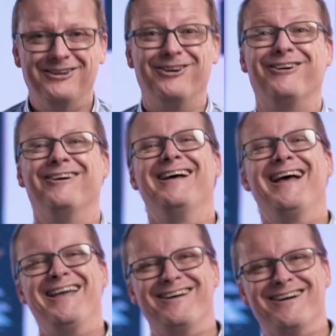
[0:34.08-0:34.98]
Oh,
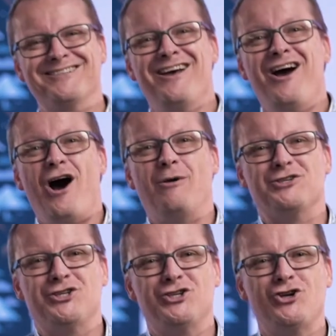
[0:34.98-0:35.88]
hey guys, I was
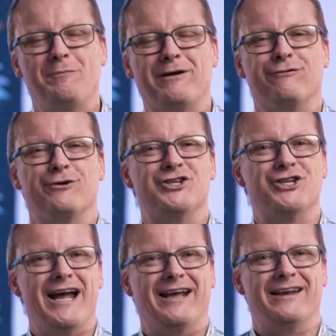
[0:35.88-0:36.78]
just shopping for a
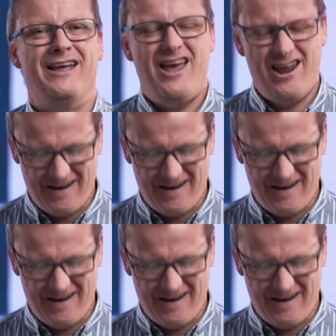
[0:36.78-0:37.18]
jacket and